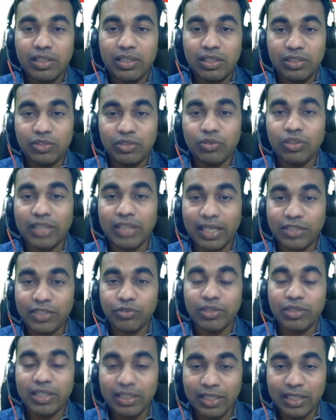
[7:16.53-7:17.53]
So that's
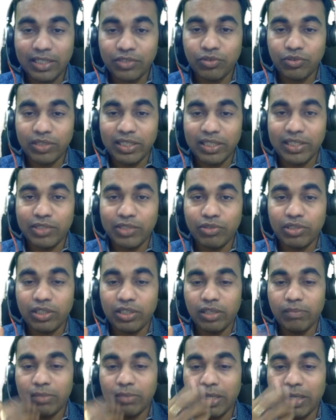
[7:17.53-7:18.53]
where it will
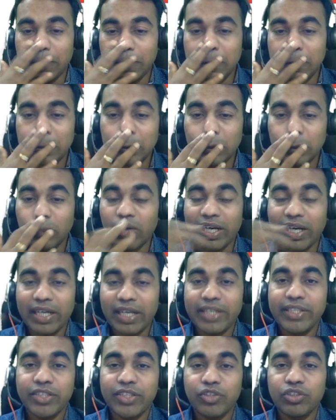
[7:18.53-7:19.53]
come down. So what
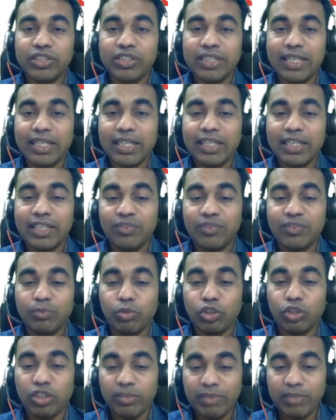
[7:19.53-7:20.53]
I need to check, if
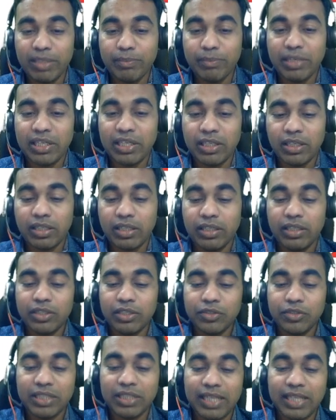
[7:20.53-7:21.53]
both of them are not null,
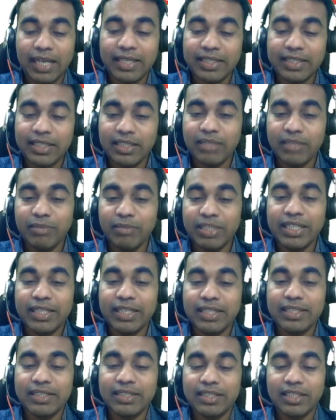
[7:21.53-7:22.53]
so then I can
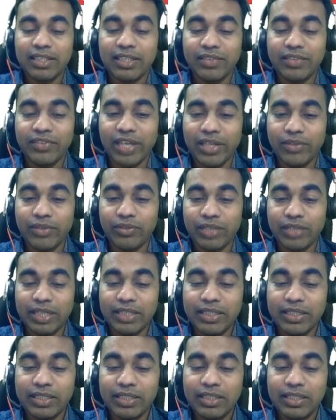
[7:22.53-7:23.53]
immediately check the value,
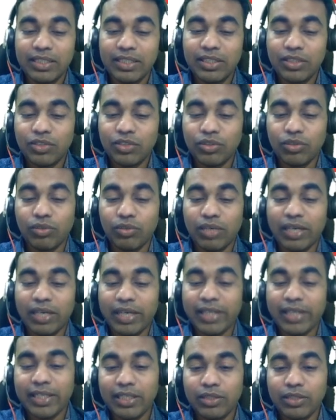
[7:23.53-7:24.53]
right? So what
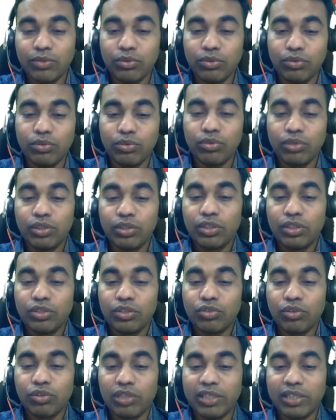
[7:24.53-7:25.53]
I can do,
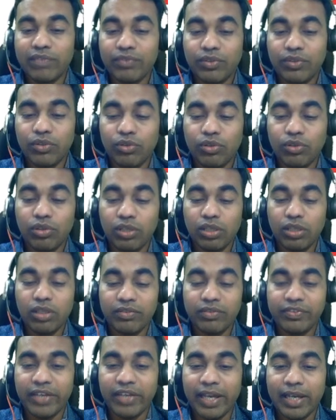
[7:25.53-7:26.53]
so lift node
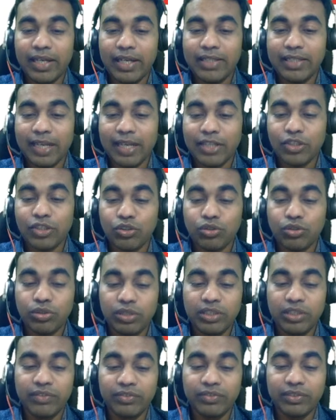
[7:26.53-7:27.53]
dot val, that's
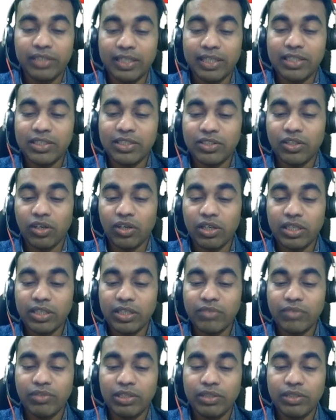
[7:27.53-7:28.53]
if that is not
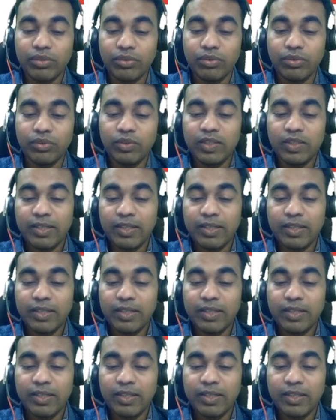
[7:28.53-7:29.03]
equal to